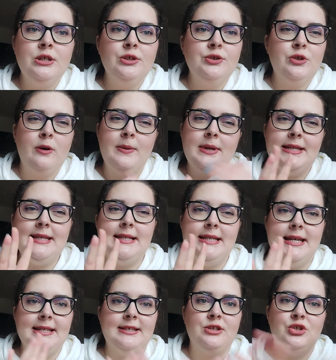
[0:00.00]
So basically,
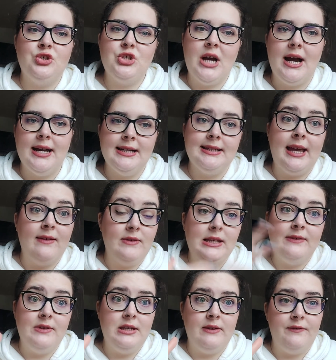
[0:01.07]
as a child, I've
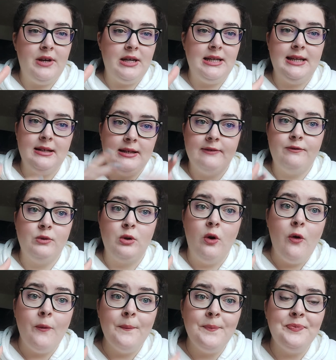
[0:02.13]
lived in a very neglectful
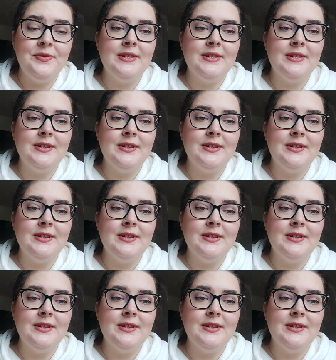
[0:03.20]
home.